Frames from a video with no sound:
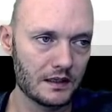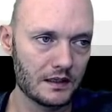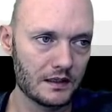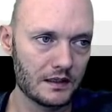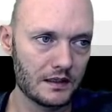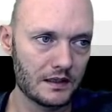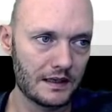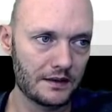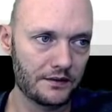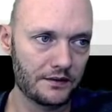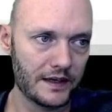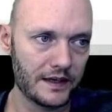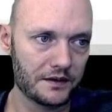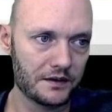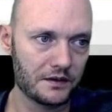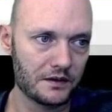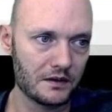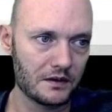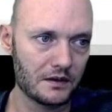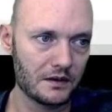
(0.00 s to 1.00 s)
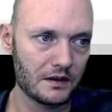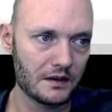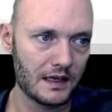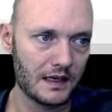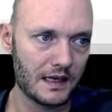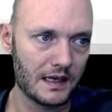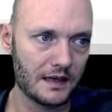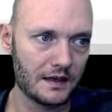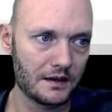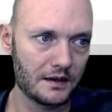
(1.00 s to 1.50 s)
that vector
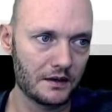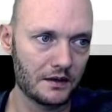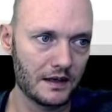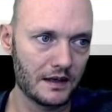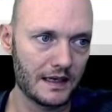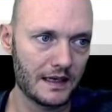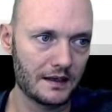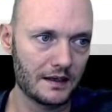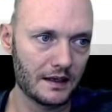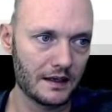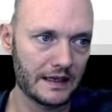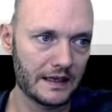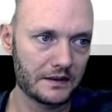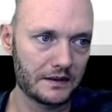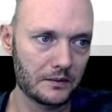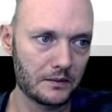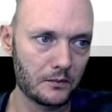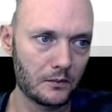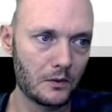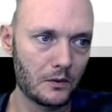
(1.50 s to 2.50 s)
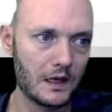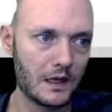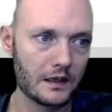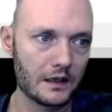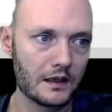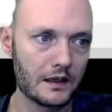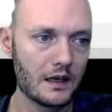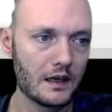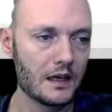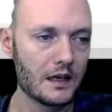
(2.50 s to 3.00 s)
at a length of 1,
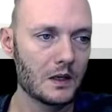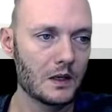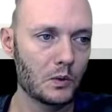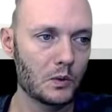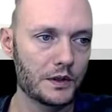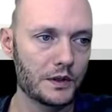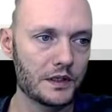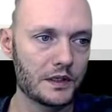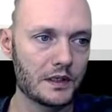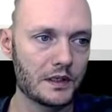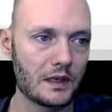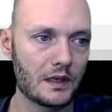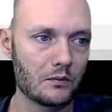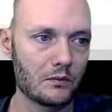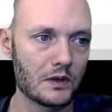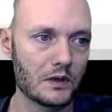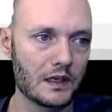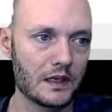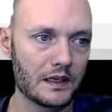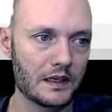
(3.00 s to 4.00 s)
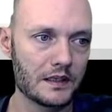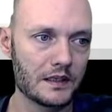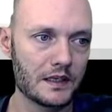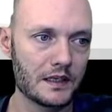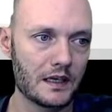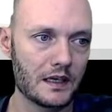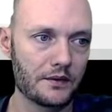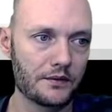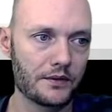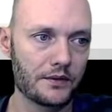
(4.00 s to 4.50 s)
which is somewhere inside
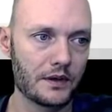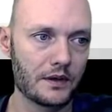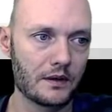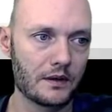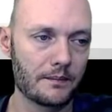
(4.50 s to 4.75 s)
of the